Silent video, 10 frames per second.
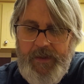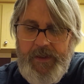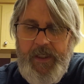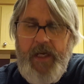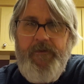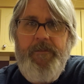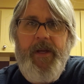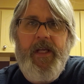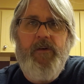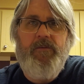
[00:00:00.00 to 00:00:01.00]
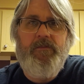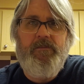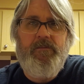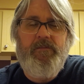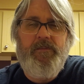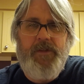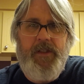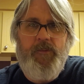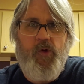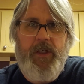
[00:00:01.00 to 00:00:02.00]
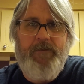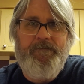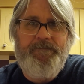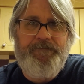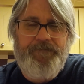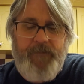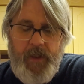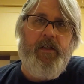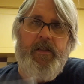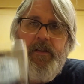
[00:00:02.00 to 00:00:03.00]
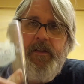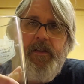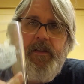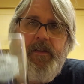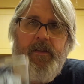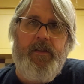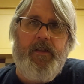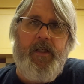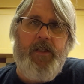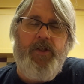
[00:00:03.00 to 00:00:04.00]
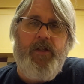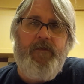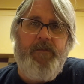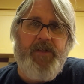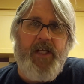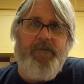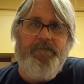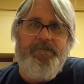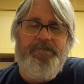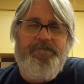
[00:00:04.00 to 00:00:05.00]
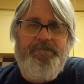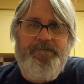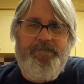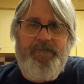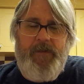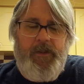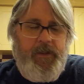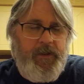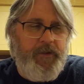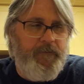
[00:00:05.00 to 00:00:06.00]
See how we make out in the morning. Catch you on the flip side.